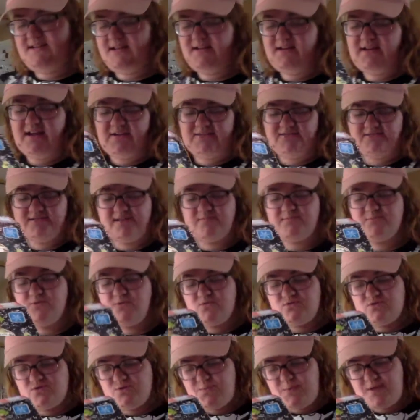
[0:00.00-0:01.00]
Dear Diaries, I'm
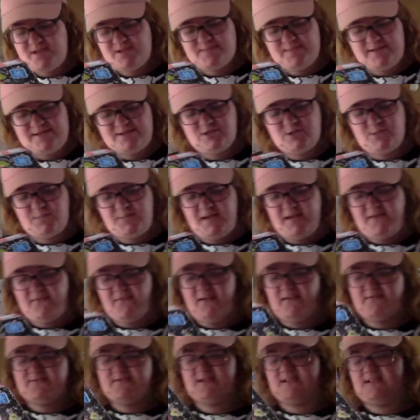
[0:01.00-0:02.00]
going to miss my two
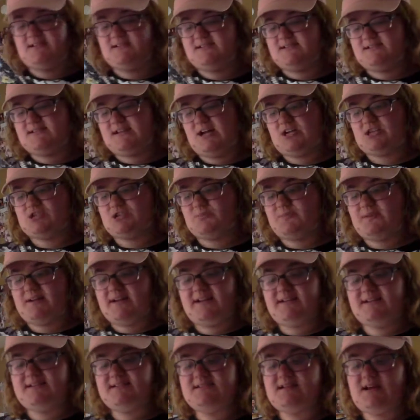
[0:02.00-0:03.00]
BFFs, Elise and Tasha, but
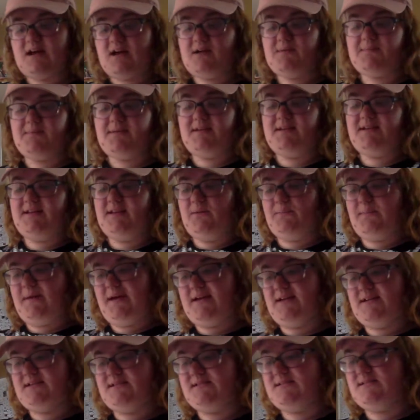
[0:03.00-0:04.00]
at least I'll be near
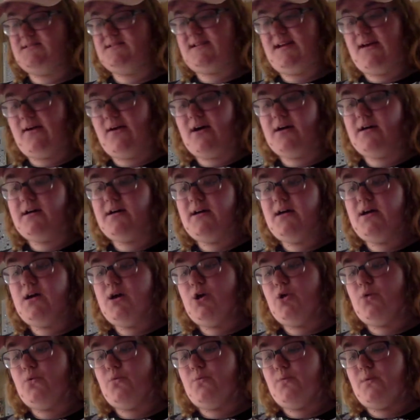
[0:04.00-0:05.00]
my cousin Sierra.
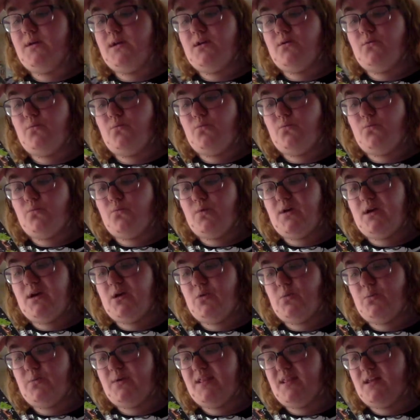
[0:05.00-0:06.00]
We
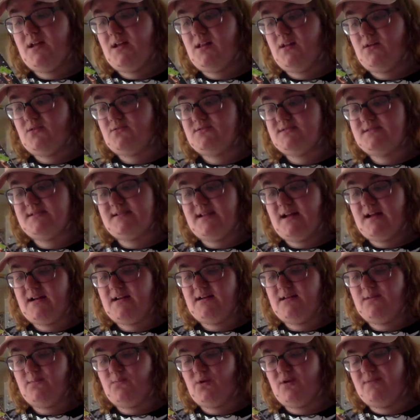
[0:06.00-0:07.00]
we're really close,
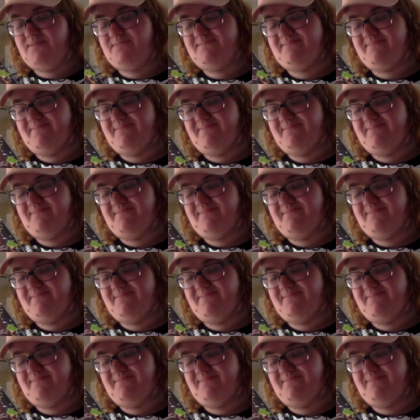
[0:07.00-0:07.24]
not anymore.